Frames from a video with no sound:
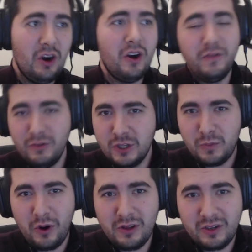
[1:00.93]
are a few
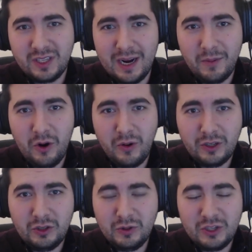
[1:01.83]
spoilers that I'm going
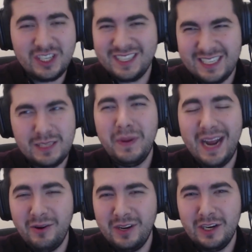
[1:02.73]
to just spit
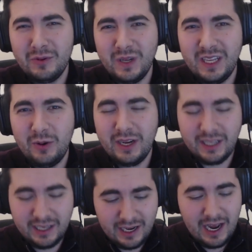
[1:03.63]
out here really
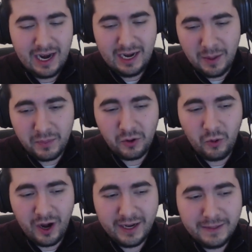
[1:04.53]
quickly. Number
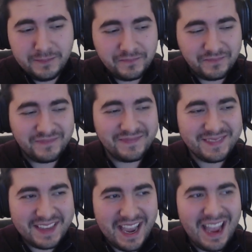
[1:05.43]
one,
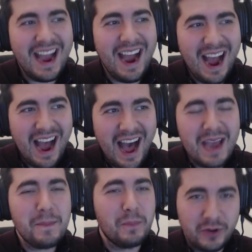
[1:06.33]

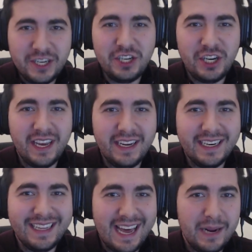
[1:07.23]
I
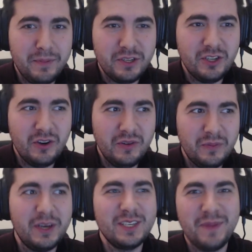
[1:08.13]
appreciated that episode
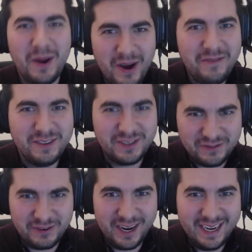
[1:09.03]
because my wife is
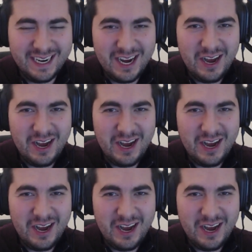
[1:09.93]
afraid